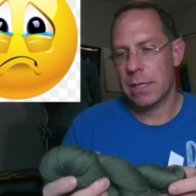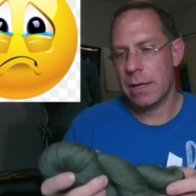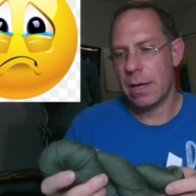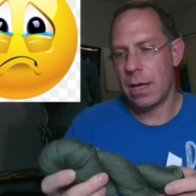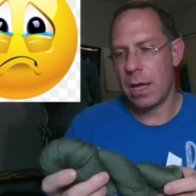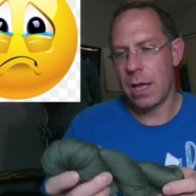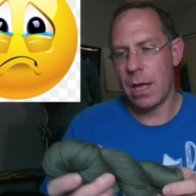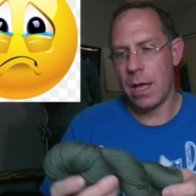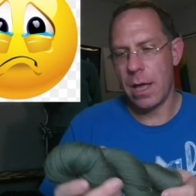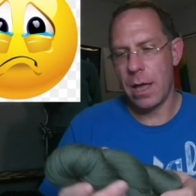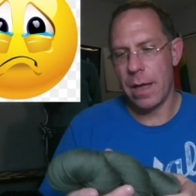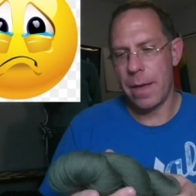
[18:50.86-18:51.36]

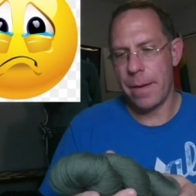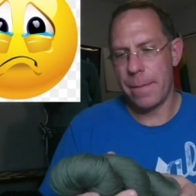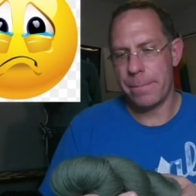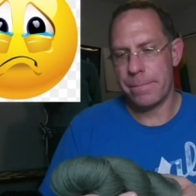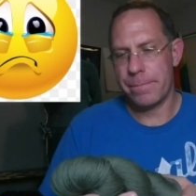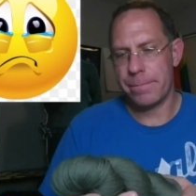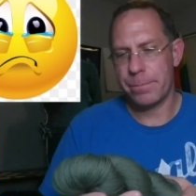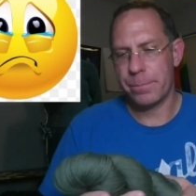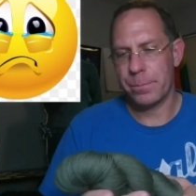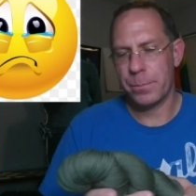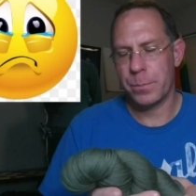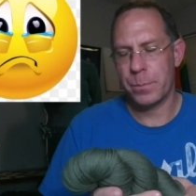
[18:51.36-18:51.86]

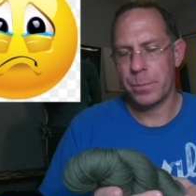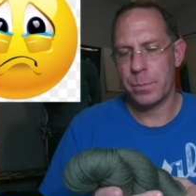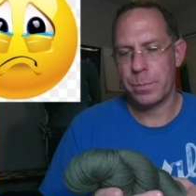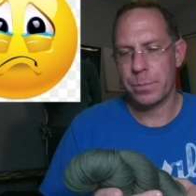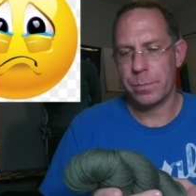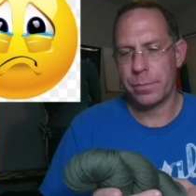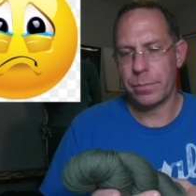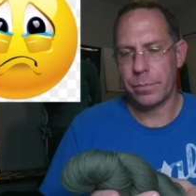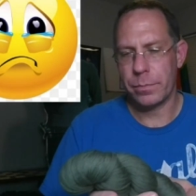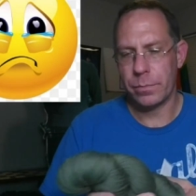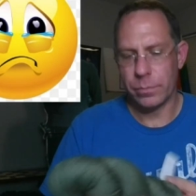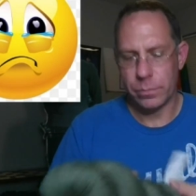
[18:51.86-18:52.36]

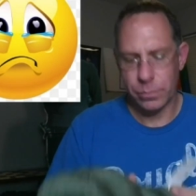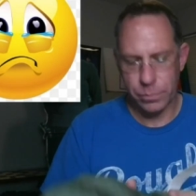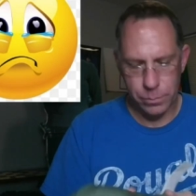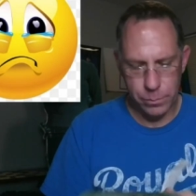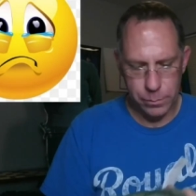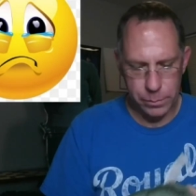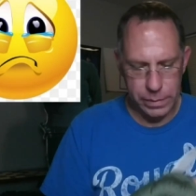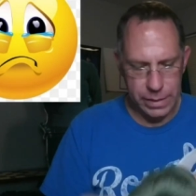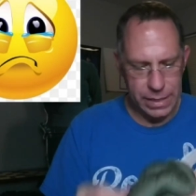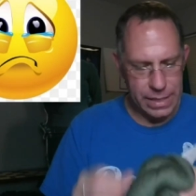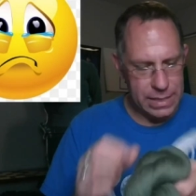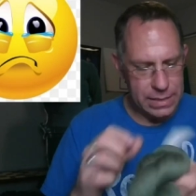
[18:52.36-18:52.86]

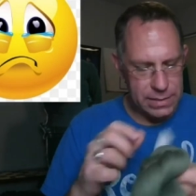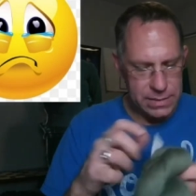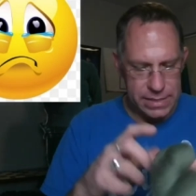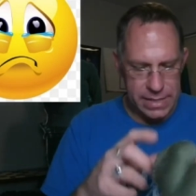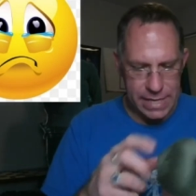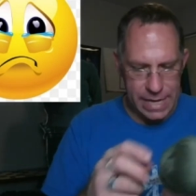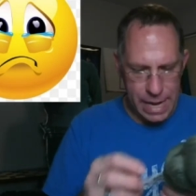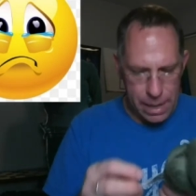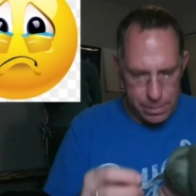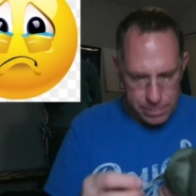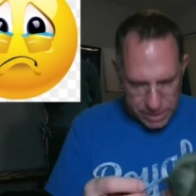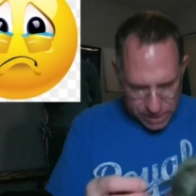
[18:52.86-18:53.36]
Let's
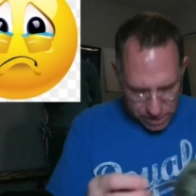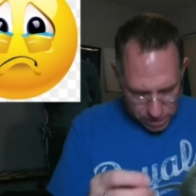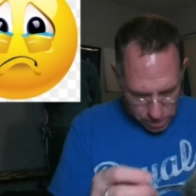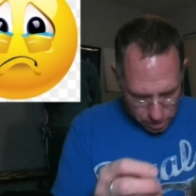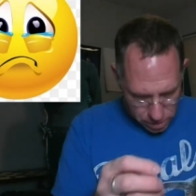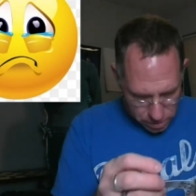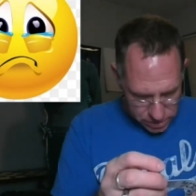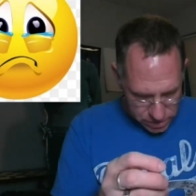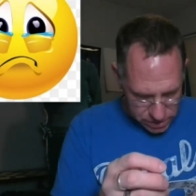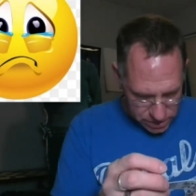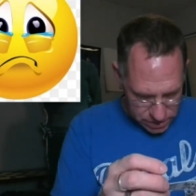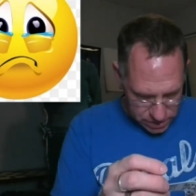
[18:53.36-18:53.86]
see, how many
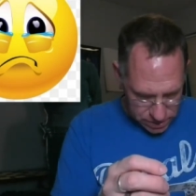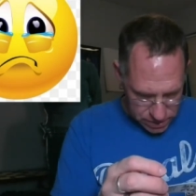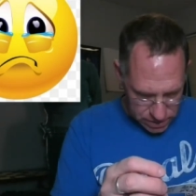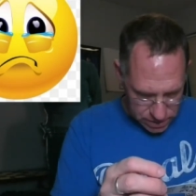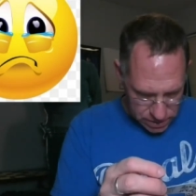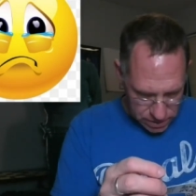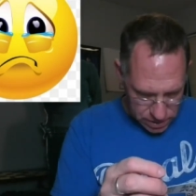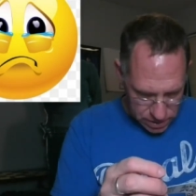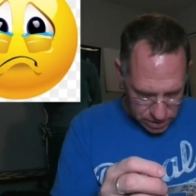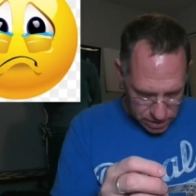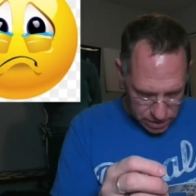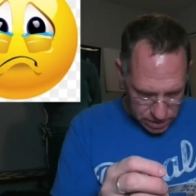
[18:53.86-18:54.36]
yards is
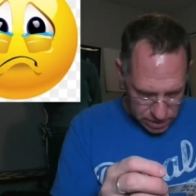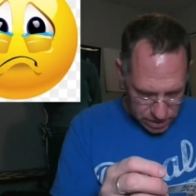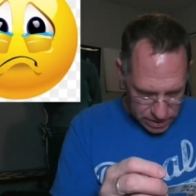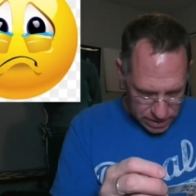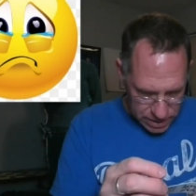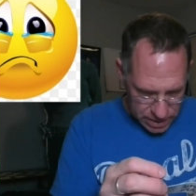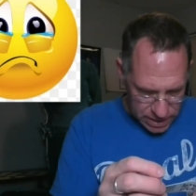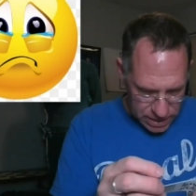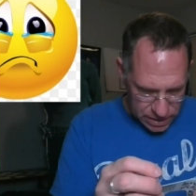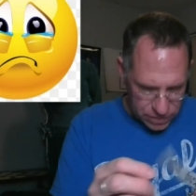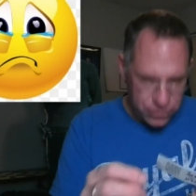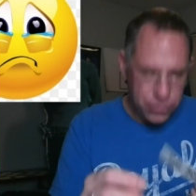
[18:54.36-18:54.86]
it?
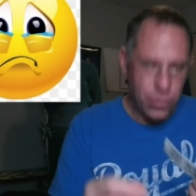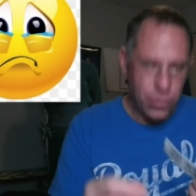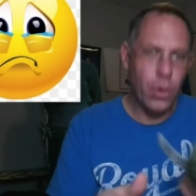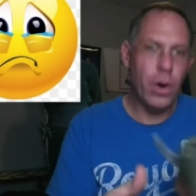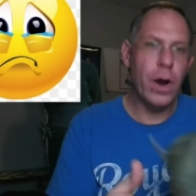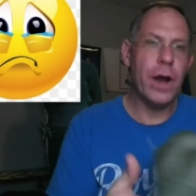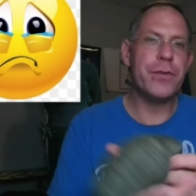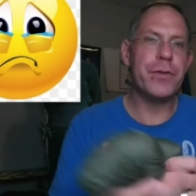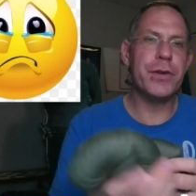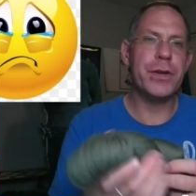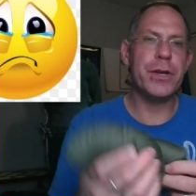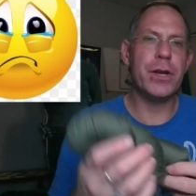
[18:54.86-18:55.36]
It's
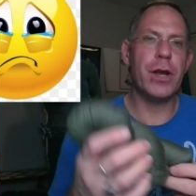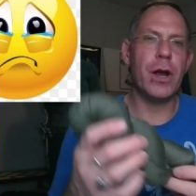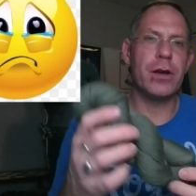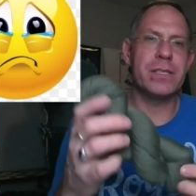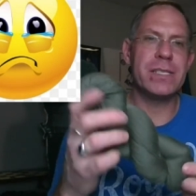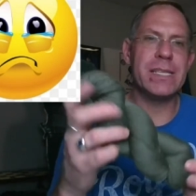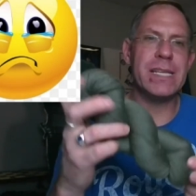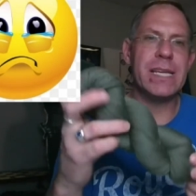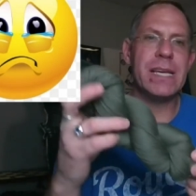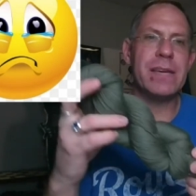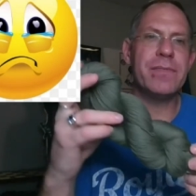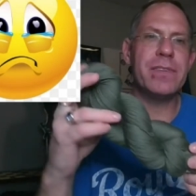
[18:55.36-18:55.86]
400
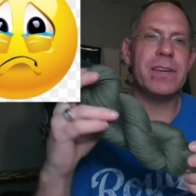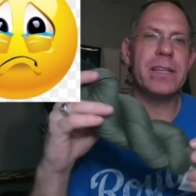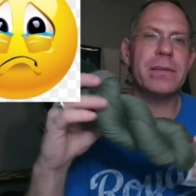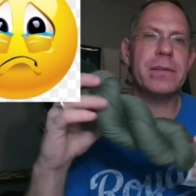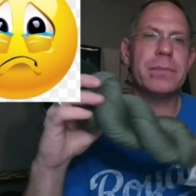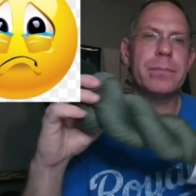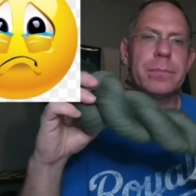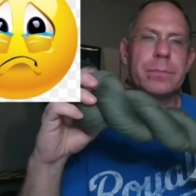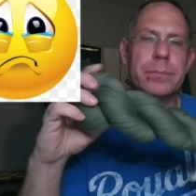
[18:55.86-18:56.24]
yards even.